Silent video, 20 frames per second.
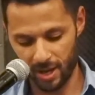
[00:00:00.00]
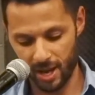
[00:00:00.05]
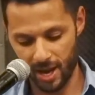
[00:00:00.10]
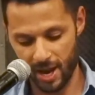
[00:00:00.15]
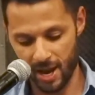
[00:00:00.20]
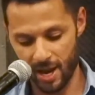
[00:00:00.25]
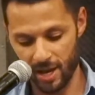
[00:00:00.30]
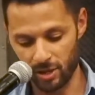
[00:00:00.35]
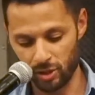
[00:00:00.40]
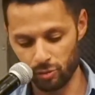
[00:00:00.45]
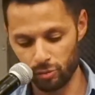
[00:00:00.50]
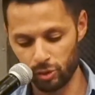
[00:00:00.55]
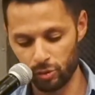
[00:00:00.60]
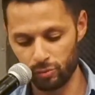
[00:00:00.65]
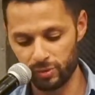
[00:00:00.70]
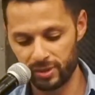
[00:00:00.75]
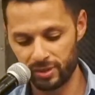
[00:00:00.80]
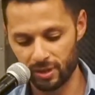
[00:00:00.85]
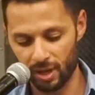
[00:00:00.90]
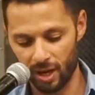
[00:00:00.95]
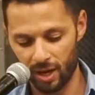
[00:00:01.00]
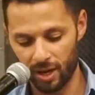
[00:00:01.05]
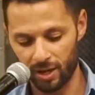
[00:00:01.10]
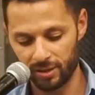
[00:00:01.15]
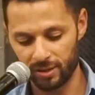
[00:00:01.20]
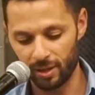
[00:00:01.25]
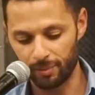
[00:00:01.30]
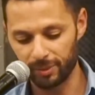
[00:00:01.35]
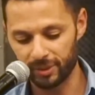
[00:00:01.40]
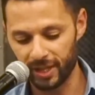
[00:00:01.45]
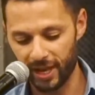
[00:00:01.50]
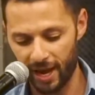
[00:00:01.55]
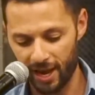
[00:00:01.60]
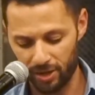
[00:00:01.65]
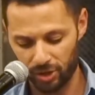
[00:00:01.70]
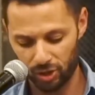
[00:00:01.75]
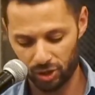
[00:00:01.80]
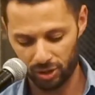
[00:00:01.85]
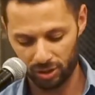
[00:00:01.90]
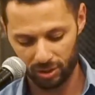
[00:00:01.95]
and you do
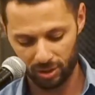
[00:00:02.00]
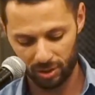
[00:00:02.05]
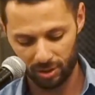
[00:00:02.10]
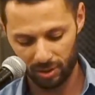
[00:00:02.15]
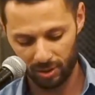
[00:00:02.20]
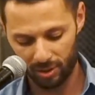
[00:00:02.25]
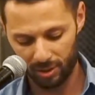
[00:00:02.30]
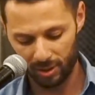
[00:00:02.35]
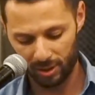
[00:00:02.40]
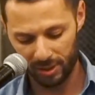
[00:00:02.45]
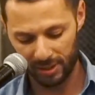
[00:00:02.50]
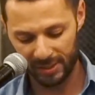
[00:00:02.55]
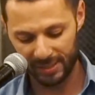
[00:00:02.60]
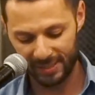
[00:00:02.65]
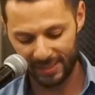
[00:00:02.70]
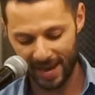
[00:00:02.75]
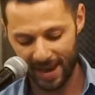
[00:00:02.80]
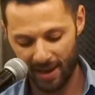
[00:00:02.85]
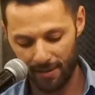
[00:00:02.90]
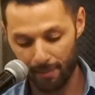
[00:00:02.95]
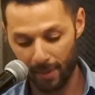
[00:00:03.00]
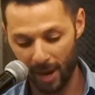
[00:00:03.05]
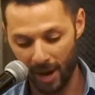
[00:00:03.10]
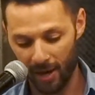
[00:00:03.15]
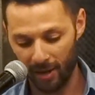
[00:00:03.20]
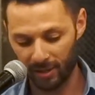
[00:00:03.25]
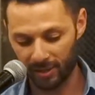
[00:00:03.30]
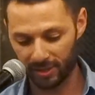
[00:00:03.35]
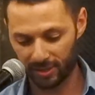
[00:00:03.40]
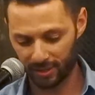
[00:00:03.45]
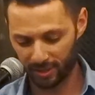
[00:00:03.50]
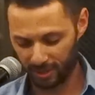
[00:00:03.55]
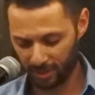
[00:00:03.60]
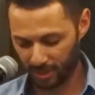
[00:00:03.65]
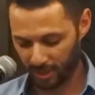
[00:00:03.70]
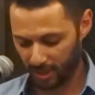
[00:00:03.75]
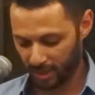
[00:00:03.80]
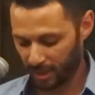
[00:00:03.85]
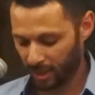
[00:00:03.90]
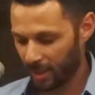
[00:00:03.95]
sandbox,
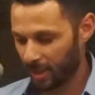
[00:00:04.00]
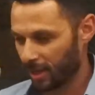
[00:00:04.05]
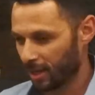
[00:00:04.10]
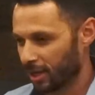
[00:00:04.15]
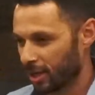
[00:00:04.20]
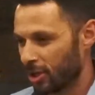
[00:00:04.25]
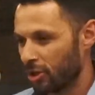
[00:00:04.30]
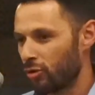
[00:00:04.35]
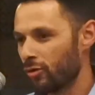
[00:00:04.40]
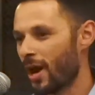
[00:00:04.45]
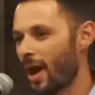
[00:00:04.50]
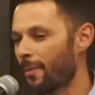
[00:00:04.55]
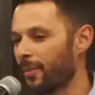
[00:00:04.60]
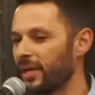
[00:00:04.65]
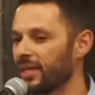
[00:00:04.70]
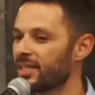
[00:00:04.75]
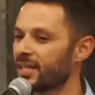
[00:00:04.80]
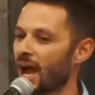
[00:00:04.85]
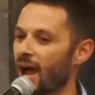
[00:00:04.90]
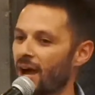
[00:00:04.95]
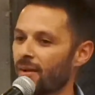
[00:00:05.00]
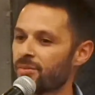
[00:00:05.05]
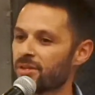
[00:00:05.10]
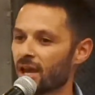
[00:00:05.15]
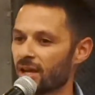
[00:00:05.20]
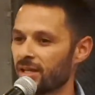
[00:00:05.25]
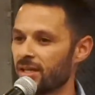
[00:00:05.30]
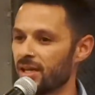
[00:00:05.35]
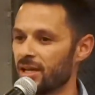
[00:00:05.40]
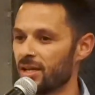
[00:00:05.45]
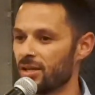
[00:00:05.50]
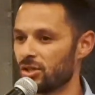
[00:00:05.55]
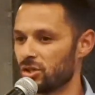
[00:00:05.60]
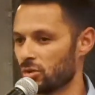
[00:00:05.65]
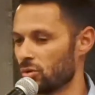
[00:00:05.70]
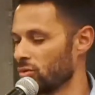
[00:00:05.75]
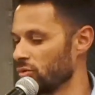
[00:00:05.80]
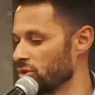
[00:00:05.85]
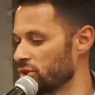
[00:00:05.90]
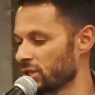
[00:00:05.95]
Do you know how many times I needed
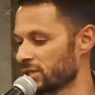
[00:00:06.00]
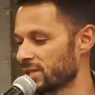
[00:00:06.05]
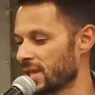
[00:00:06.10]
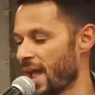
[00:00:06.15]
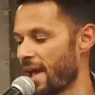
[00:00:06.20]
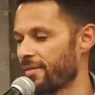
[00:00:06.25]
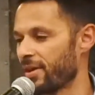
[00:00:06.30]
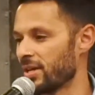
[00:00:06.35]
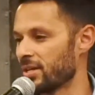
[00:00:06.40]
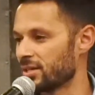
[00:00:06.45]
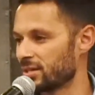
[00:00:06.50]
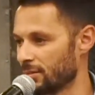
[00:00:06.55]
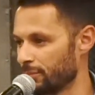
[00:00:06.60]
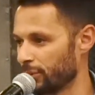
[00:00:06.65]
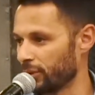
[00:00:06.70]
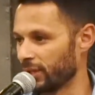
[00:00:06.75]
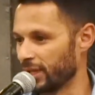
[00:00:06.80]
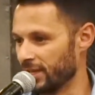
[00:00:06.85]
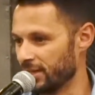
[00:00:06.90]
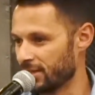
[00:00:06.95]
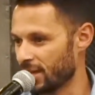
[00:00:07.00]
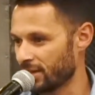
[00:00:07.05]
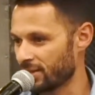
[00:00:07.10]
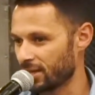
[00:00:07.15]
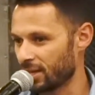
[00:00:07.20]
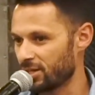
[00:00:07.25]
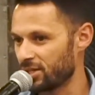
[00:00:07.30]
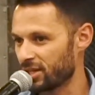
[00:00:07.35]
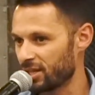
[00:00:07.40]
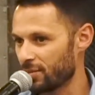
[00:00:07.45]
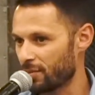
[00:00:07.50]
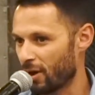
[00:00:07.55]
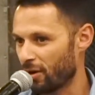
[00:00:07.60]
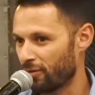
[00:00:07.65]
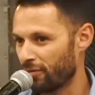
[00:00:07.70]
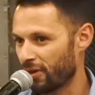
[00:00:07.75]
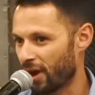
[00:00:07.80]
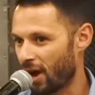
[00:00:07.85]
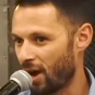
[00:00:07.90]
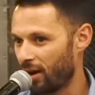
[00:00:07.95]
to just have a simple
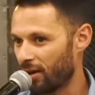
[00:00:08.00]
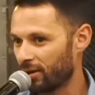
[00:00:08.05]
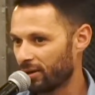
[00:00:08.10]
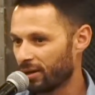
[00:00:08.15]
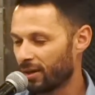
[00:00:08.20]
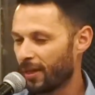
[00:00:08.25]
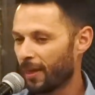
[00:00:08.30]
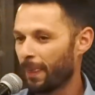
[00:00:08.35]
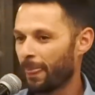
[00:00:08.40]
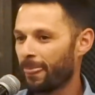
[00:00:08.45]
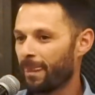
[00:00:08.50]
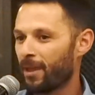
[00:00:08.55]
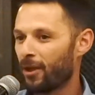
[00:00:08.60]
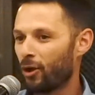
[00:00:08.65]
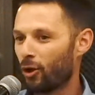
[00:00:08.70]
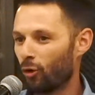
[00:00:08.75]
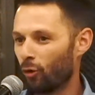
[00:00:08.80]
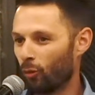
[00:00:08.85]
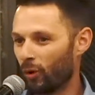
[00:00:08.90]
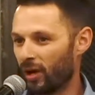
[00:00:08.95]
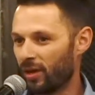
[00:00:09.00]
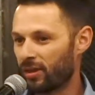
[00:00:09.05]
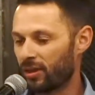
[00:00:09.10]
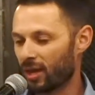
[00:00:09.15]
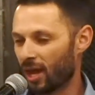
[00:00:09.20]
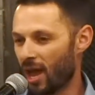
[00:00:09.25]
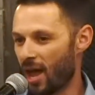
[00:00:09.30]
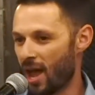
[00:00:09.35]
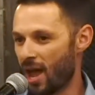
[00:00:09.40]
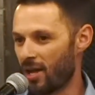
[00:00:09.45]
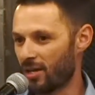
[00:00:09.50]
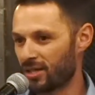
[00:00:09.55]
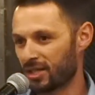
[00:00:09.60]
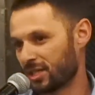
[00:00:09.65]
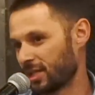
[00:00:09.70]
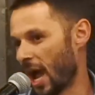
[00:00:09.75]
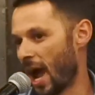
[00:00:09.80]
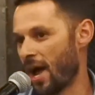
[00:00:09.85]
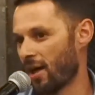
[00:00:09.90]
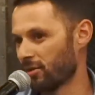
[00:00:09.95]
index.html file with a
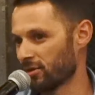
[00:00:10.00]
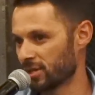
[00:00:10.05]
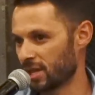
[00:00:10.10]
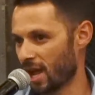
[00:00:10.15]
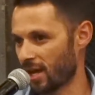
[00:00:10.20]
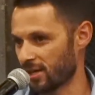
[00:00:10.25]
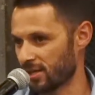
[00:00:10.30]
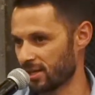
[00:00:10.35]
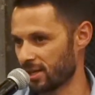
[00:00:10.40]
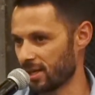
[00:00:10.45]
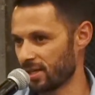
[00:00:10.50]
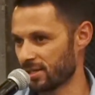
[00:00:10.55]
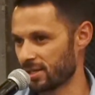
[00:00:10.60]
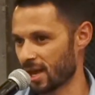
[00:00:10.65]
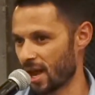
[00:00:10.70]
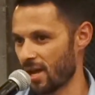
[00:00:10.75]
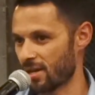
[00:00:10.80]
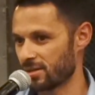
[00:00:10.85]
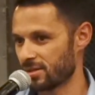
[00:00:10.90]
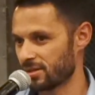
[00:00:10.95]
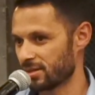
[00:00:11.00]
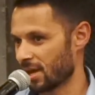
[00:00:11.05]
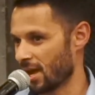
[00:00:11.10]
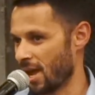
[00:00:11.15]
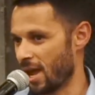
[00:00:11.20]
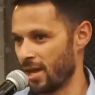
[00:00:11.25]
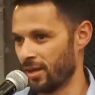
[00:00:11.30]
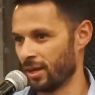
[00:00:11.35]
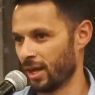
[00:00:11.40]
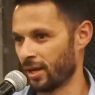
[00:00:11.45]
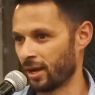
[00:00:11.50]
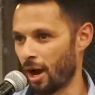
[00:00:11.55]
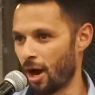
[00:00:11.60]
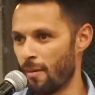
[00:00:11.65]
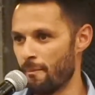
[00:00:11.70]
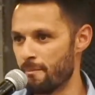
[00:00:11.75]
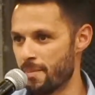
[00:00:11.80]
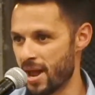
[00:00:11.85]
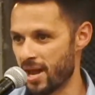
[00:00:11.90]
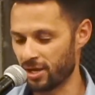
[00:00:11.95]
styles.css and like
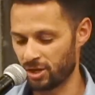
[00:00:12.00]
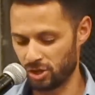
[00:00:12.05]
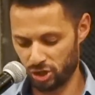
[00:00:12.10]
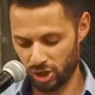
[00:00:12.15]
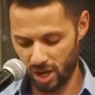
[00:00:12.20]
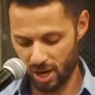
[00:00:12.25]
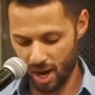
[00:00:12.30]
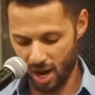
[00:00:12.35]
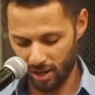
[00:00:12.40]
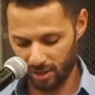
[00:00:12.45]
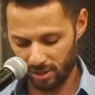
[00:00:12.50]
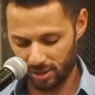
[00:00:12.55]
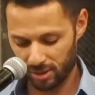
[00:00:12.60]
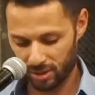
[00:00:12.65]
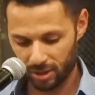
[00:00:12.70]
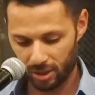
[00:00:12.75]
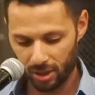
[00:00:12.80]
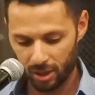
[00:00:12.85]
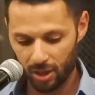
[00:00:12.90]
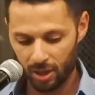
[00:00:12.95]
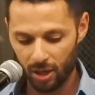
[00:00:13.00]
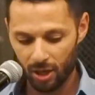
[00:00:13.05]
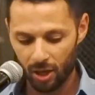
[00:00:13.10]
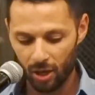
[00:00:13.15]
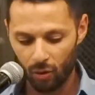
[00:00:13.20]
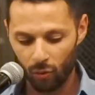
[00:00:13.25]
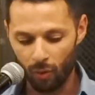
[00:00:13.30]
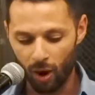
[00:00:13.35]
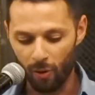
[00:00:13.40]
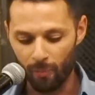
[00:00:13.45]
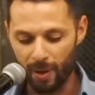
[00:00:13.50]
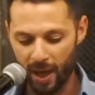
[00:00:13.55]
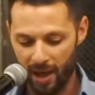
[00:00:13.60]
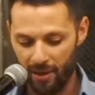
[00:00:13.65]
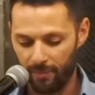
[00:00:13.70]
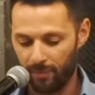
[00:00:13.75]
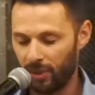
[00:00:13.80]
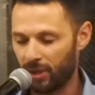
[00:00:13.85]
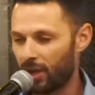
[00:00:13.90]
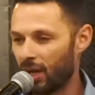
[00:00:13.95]
a main.js? Well,
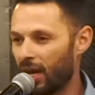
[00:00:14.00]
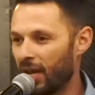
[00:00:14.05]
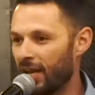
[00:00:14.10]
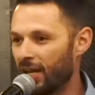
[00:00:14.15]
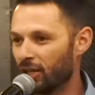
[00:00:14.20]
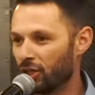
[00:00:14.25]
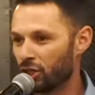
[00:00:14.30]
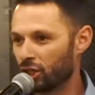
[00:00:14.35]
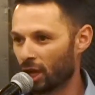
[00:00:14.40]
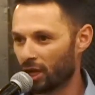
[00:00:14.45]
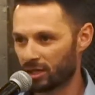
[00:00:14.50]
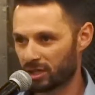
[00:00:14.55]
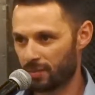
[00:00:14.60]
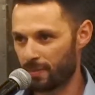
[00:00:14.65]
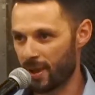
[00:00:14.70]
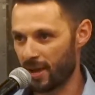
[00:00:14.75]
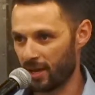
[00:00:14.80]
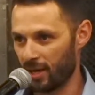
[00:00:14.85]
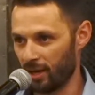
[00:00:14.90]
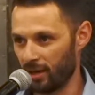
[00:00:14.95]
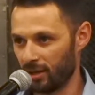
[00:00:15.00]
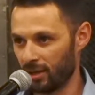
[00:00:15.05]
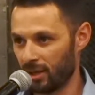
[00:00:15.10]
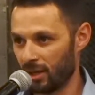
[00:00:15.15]
bam, it just made it.